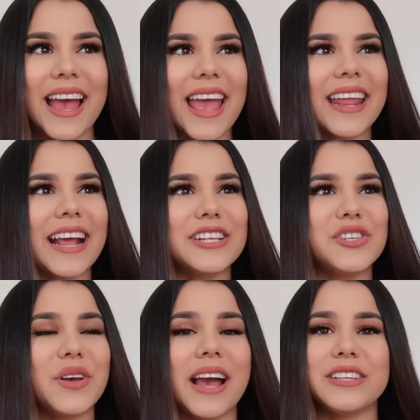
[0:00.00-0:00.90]
And as
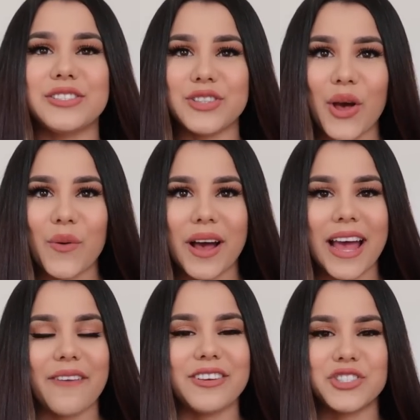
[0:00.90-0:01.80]
you guys know, I
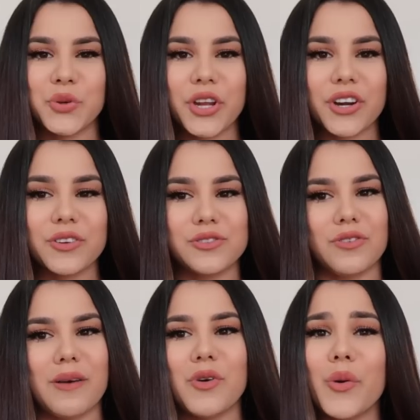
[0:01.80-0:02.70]
have a 2-year-old,
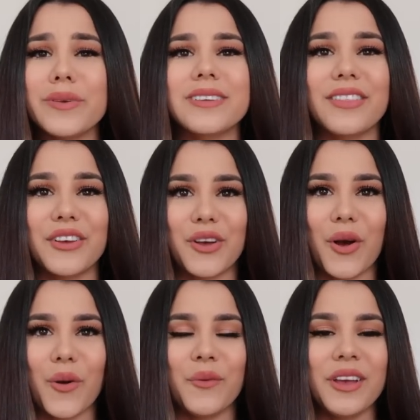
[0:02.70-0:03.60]
so I'm always on the
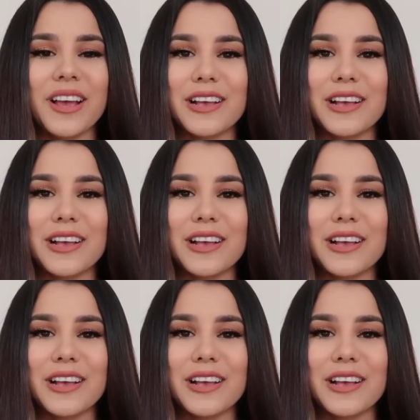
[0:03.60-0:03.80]
go.